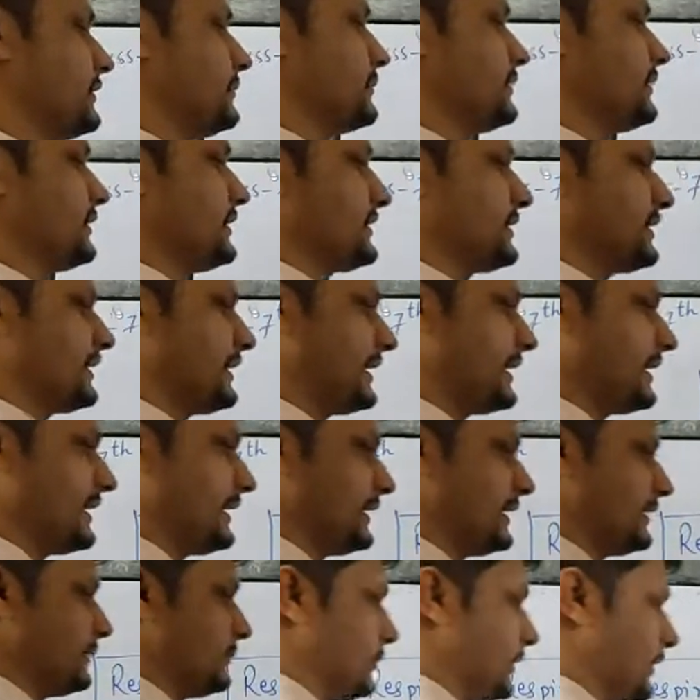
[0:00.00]
such like
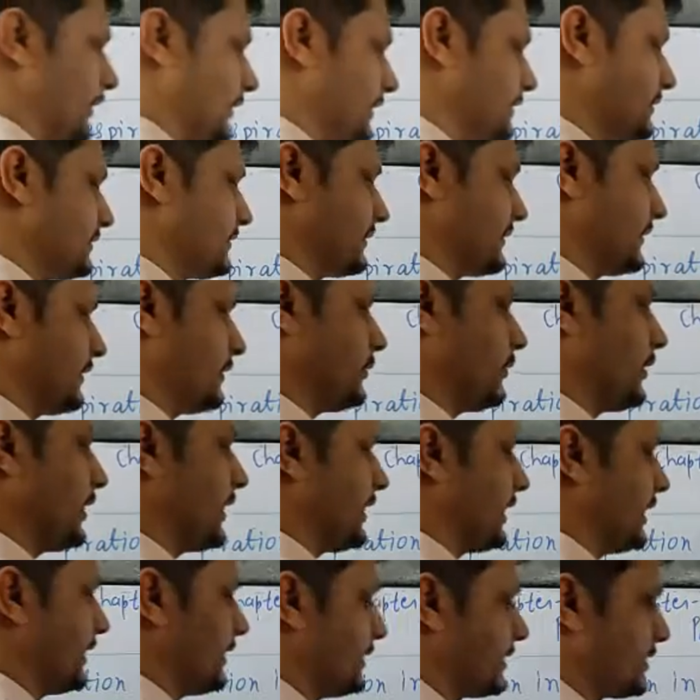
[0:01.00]
green plants require
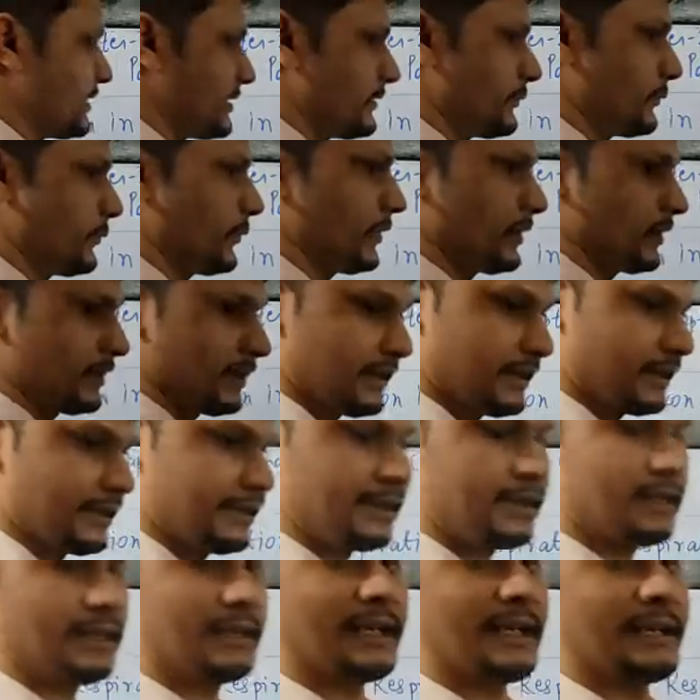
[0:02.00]
energy for their
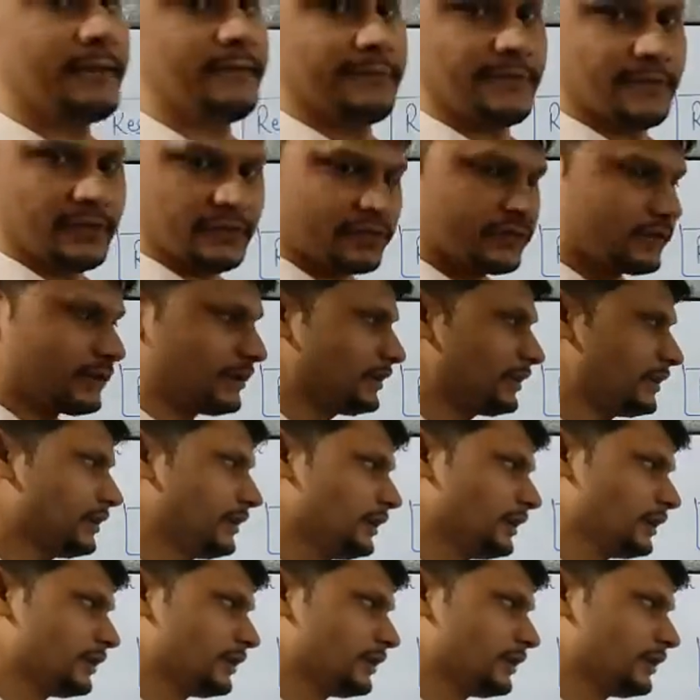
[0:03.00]
daily life function.